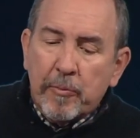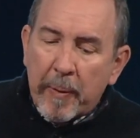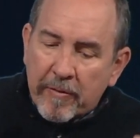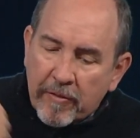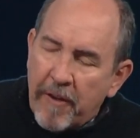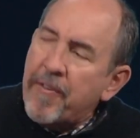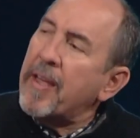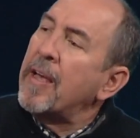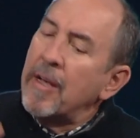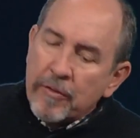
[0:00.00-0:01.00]
specific
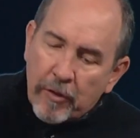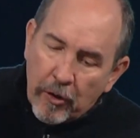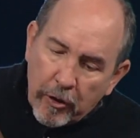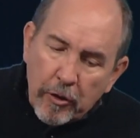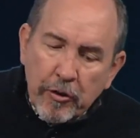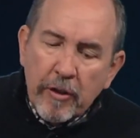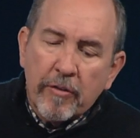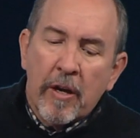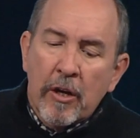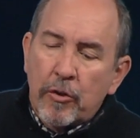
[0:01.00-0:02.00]

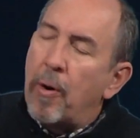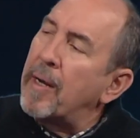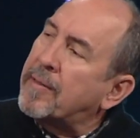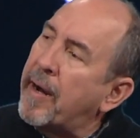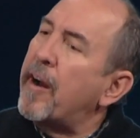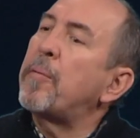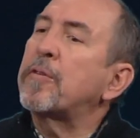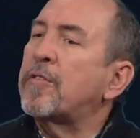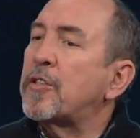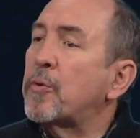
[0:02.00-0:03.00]
solutions to a terrible
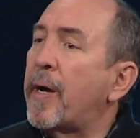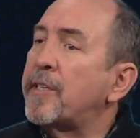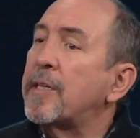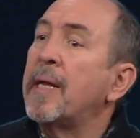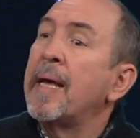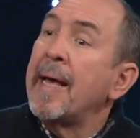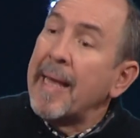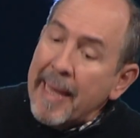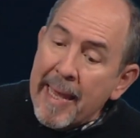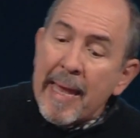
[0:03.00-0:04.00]
situation,
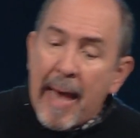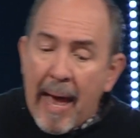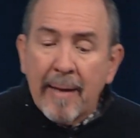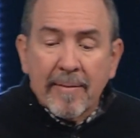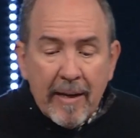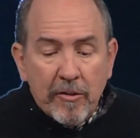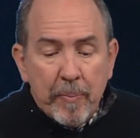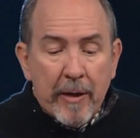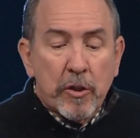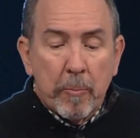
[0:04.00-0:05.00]
he has a
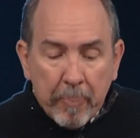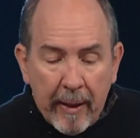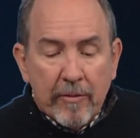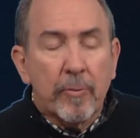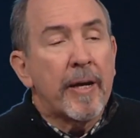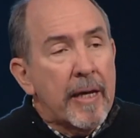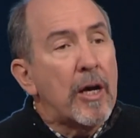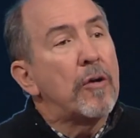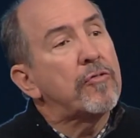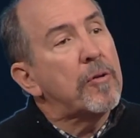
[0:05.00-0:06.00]
special place where he
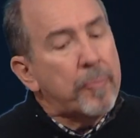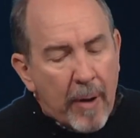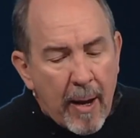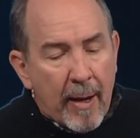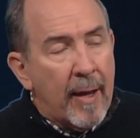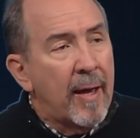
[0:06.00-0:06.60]
goes to pray.